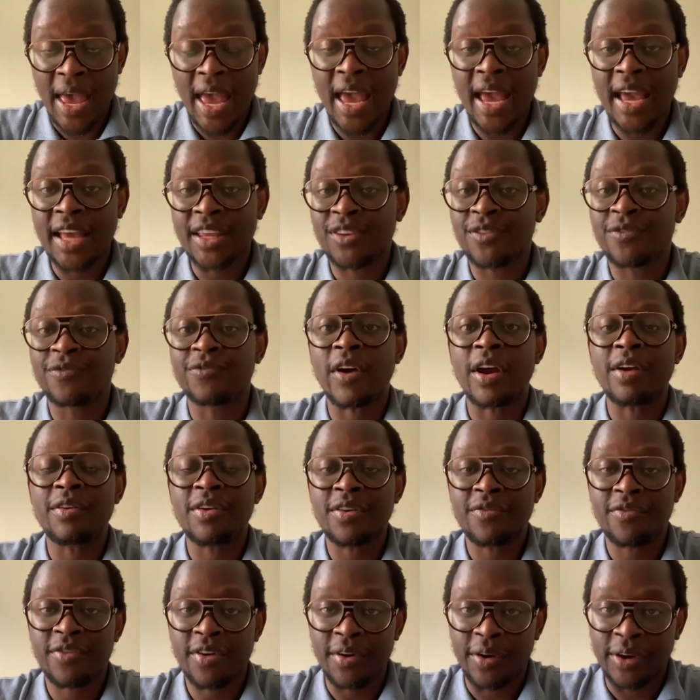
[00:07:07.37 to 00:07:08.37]
It's very,
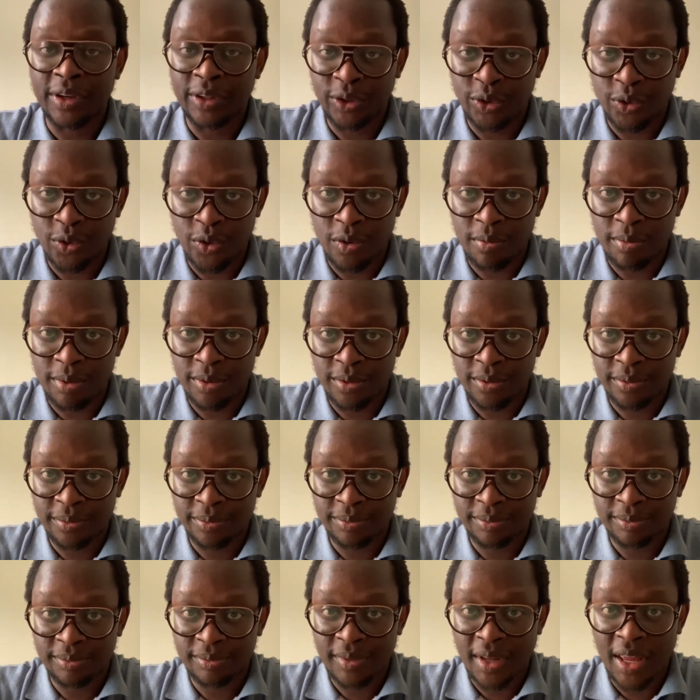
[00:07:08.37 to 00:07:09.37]
very doable.
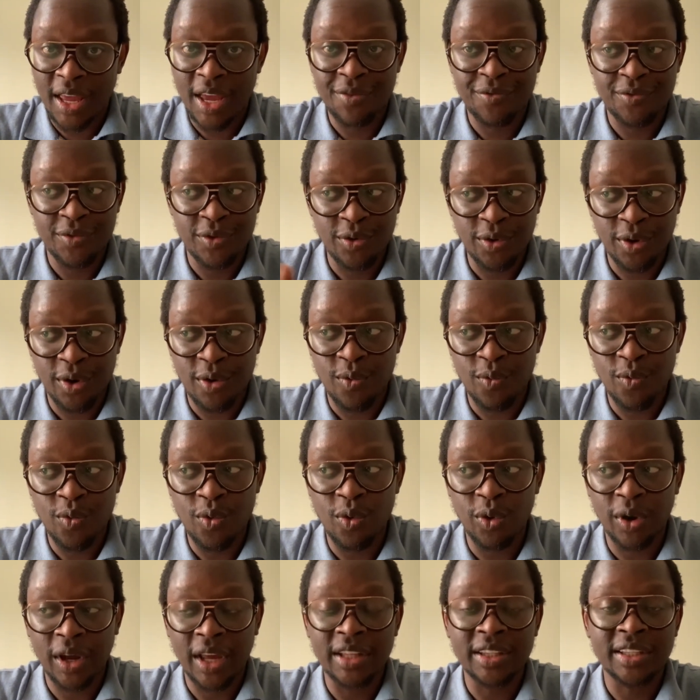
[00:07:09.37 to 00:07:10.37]
If you can
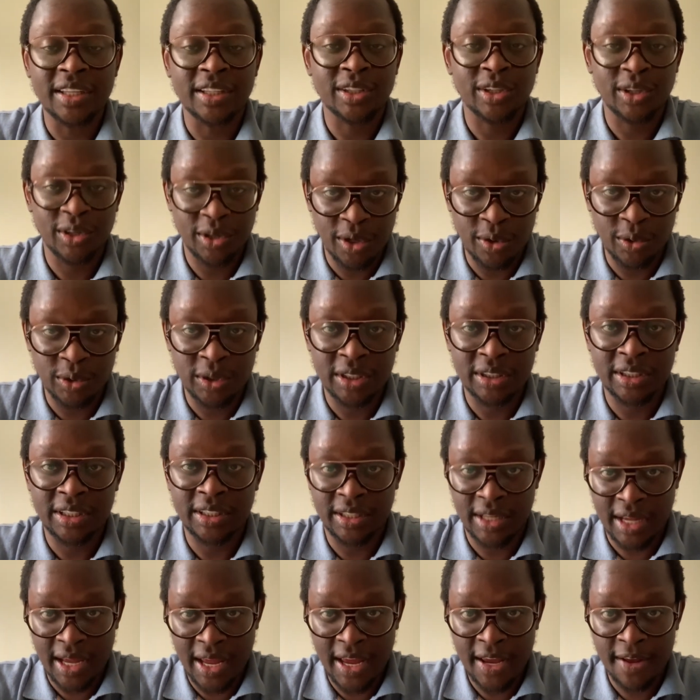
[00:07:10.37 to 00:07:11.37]
walk into Toyota
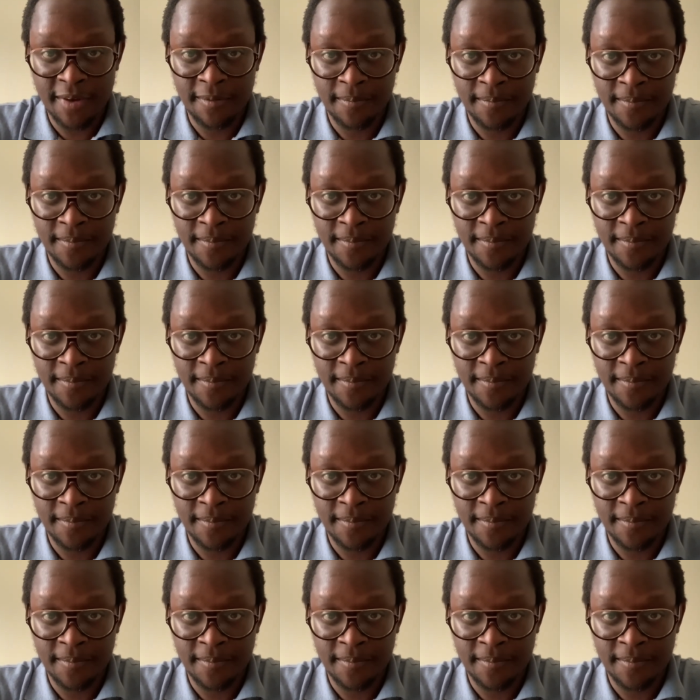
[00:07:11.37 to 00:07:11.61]
today